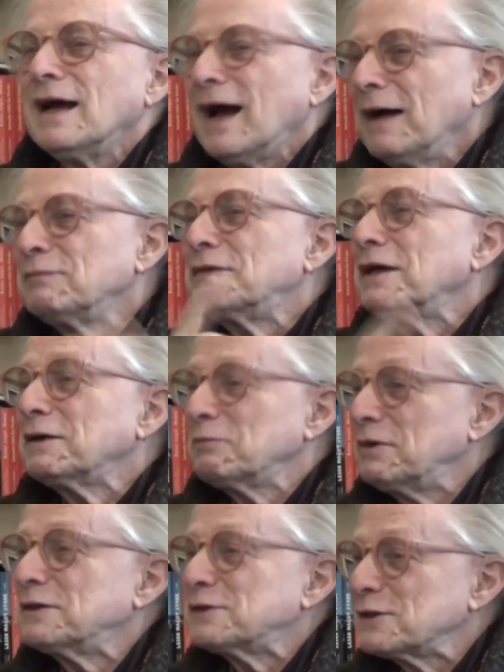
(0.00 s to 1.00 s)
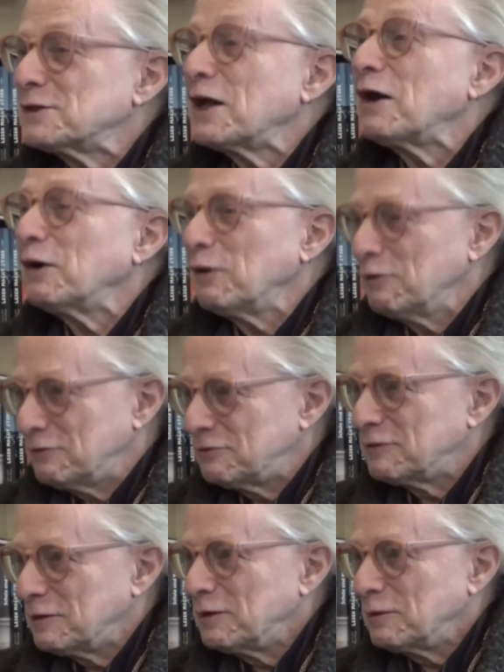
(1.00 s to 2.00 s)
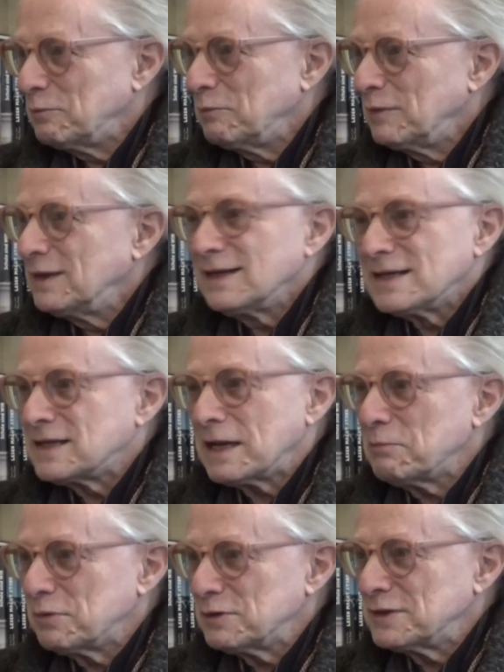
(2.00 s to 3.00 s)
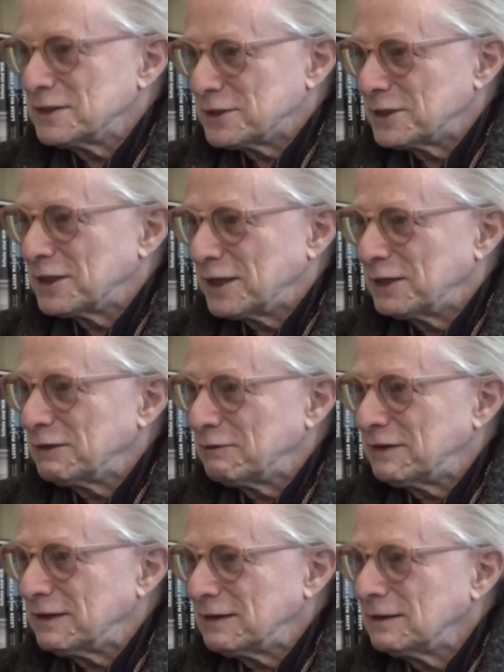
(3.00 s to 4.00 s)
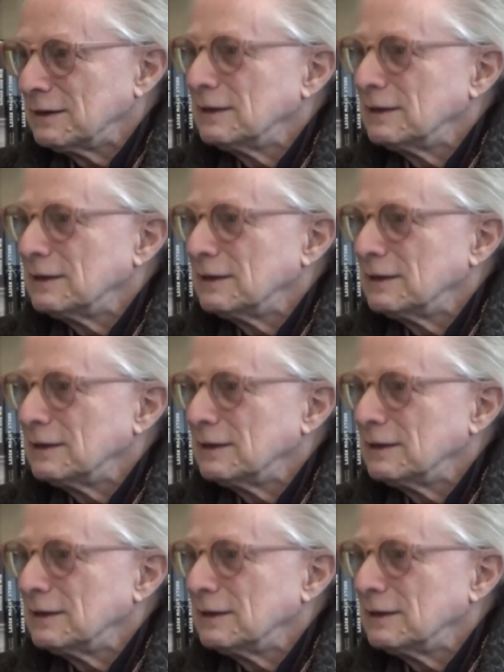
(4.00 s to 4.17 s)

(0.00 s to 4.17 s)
I'm taking pictures now of same position kind of thing